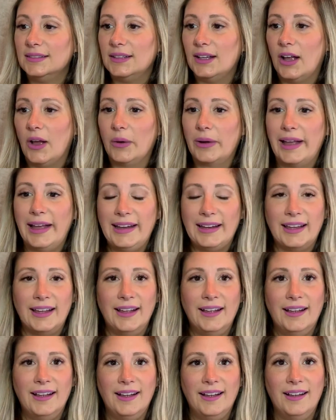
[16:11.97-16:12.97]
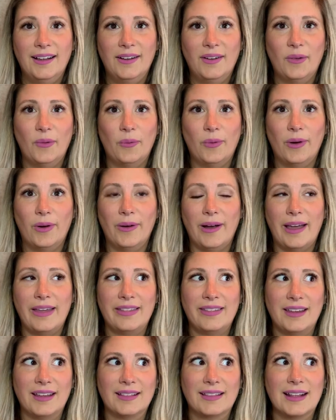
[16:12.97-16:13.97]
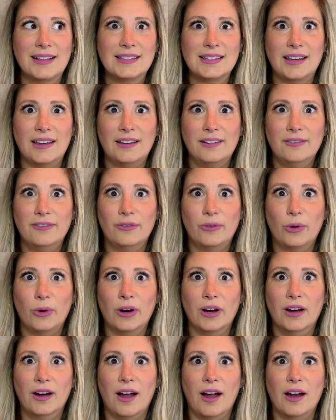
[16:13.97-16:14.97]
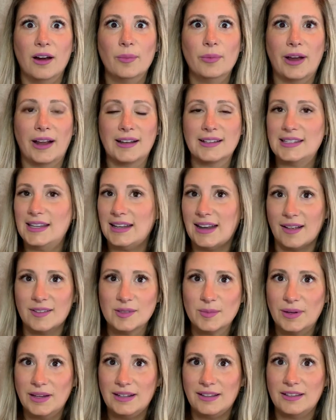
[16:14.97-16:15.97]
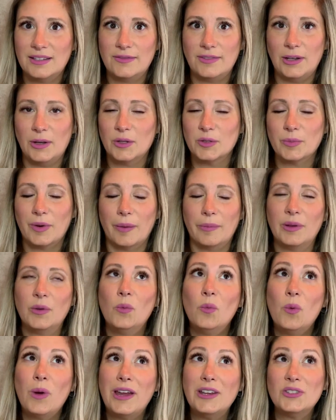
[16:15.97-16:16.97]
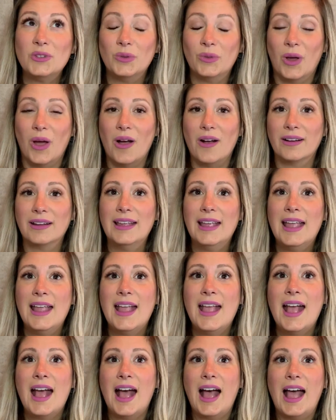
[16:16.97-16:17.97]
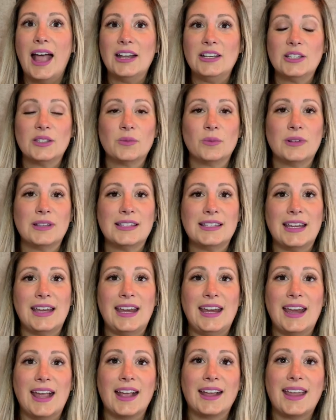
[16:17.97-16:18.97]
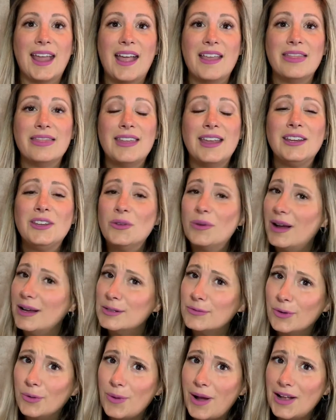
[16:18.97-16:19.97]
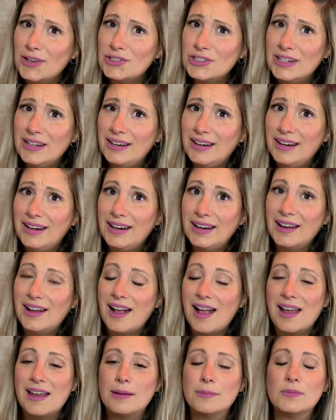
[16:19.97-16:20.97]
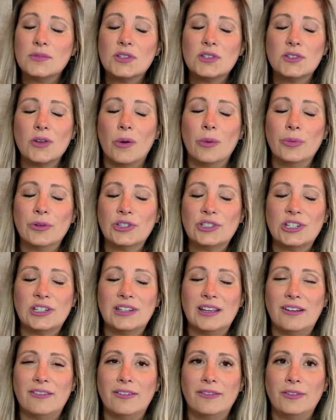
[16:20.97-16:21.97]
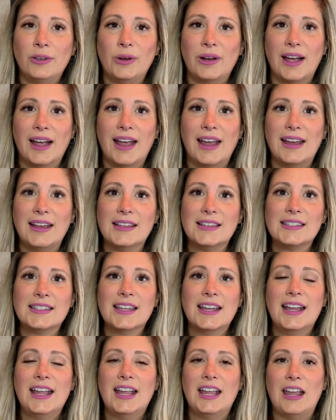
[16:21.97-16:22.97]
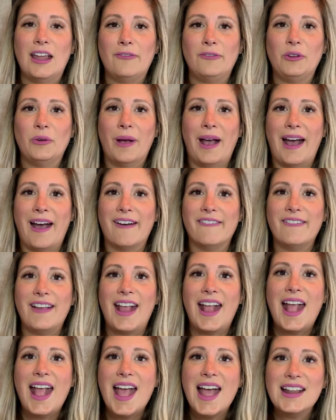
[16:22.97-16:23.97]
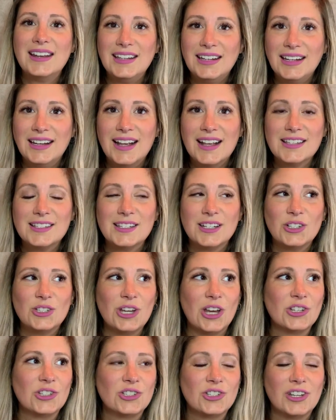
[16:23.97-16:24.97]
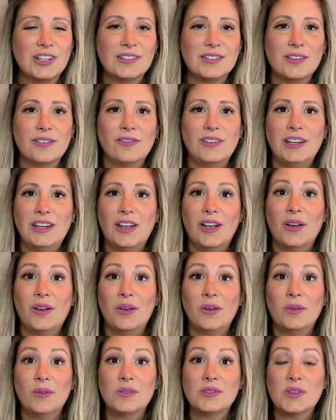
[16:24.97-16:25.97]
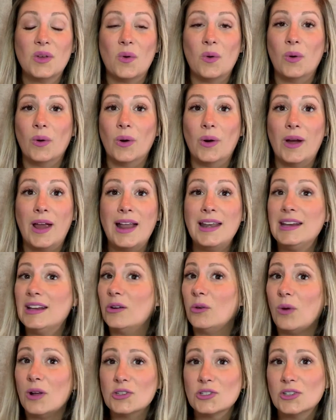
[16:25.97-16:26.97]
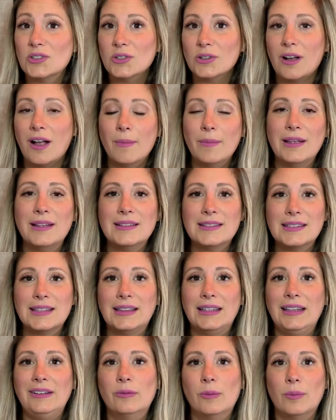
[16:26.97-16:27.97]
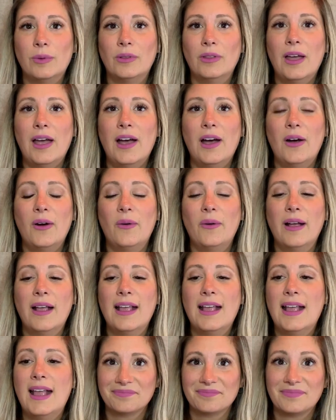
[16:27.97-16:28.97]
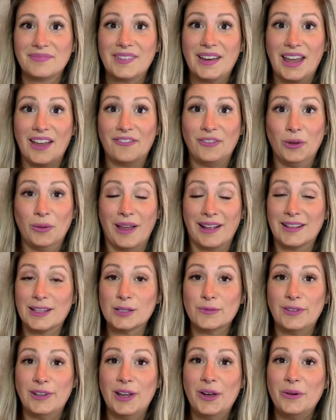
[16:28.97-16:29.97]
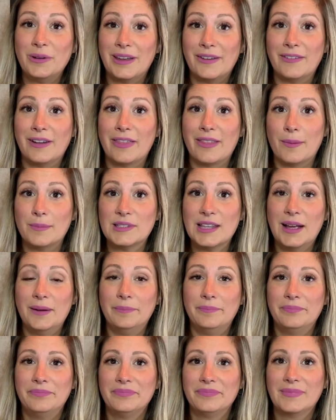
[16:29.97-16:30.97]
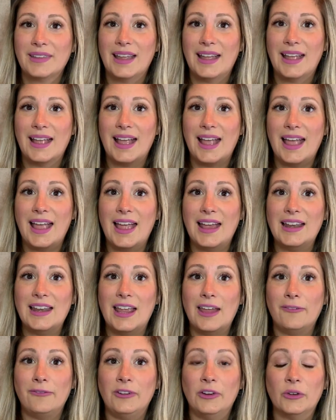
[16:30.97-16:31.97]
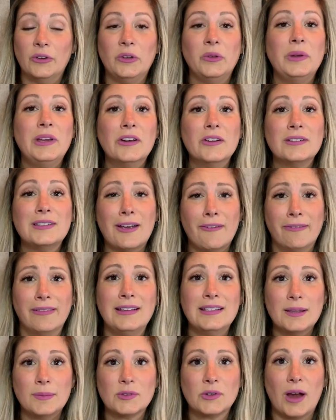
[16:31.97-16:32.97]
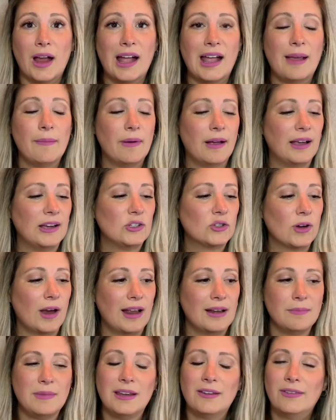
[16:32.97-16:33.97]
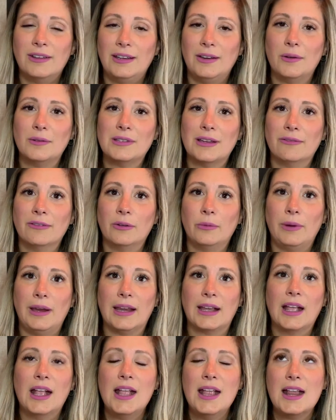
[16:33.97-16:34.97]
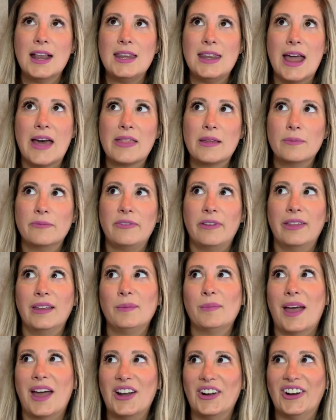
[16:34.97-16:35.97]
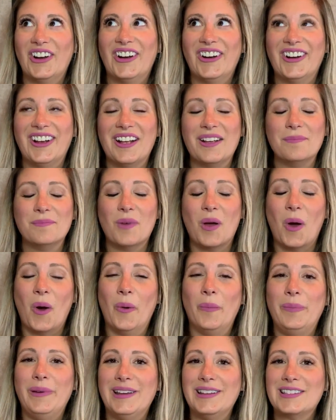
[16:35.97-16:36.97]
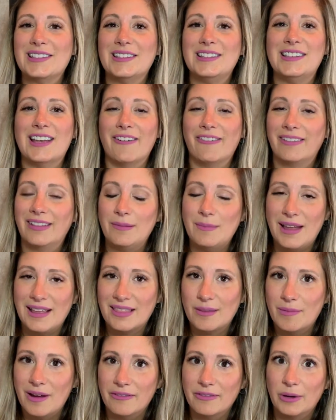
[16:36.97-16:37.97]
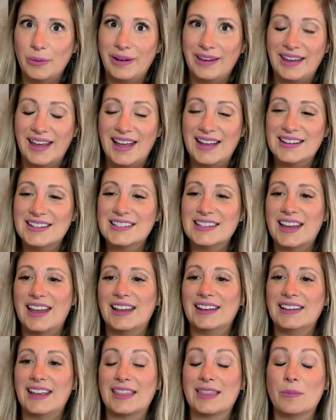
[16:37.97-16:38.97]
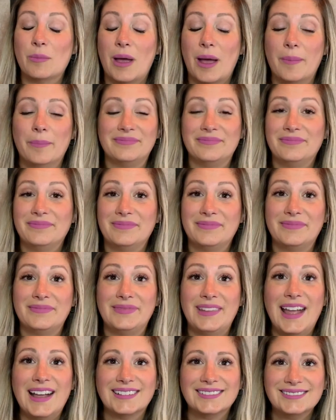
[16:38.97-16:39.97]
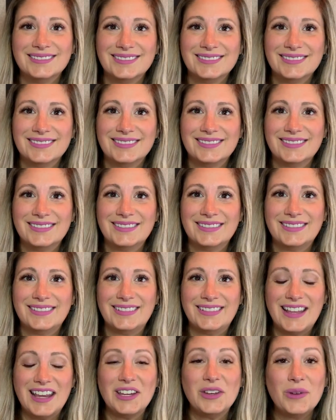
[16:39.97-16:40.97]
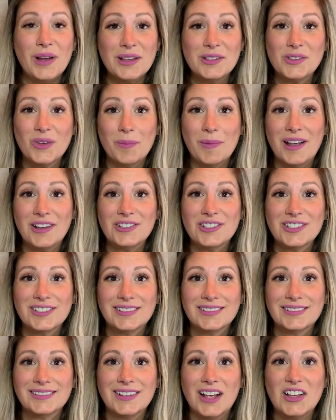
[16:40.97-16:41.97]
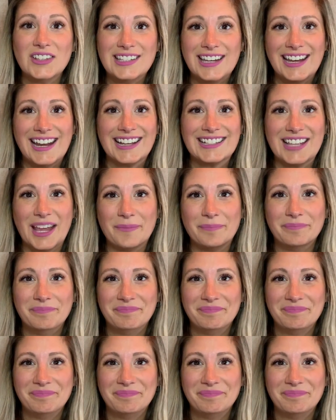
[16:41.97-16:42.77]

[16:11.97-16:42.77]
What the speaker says: Okay, well, I think that's it for our pregnancy announcement. This video is probably way too long. I just want to say again, thank you guys for watching. I'm so appreciative of you guys. If you have any suggestions on videos or any questions or comments, leave them below. If you like this video, give it a thumbs up. And if you're new here, definitely subscribe. I try to make videos every week. Now that I'm feeling better, I'm hoping to definitely make them every weekend and get them up. Yeah, thank you guys so much. See you next time.